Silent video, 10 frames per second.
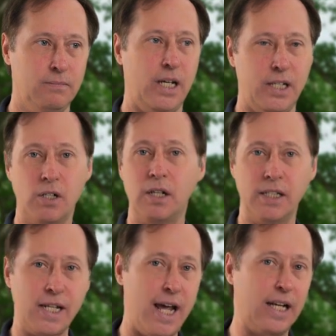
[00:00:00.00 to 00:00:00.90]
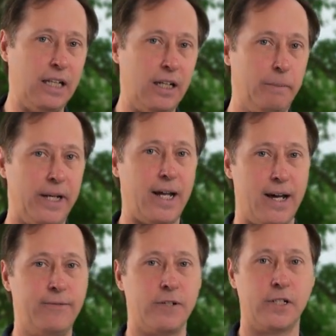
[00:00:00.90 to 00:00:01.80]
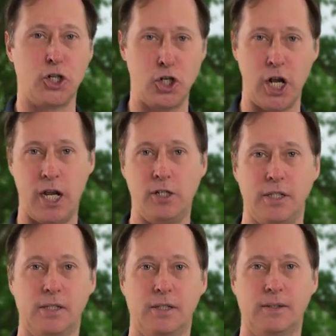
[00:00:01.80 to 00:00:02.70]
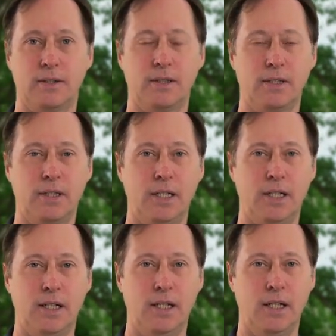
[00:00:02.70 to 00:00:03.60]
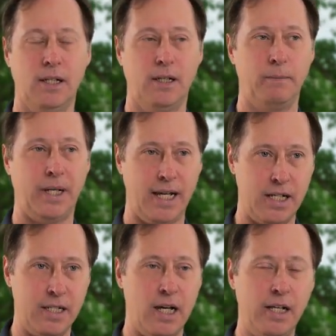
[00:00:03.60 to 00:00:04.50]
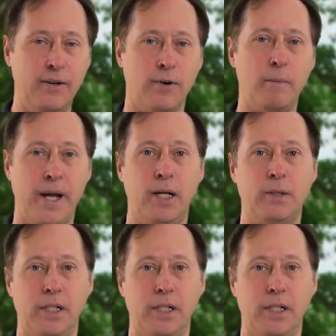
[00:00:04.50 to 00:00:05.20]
it's going to take a little bit of effort to change it. But I can tell you from my own